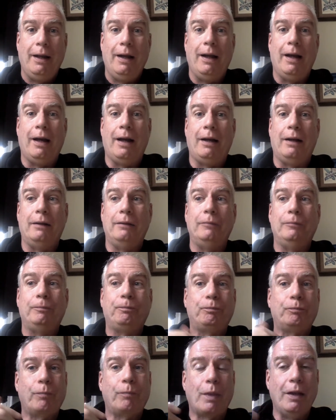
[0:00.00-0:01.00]
Uh,
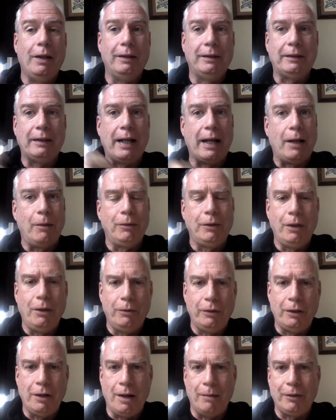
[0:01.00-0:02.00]
instead, I would go
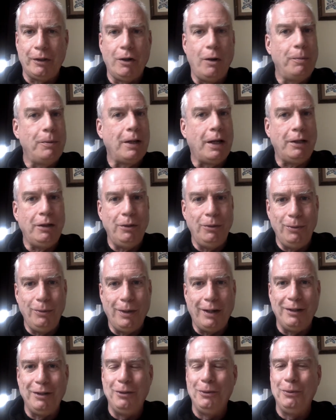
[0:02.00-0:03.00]
to Comicopia. I knew
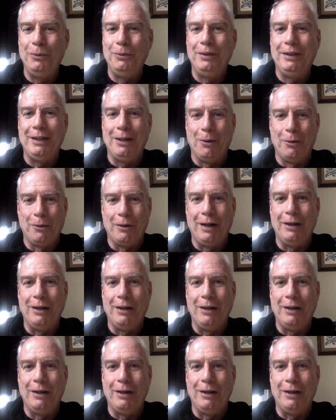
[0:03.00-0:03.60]
I knew the owner.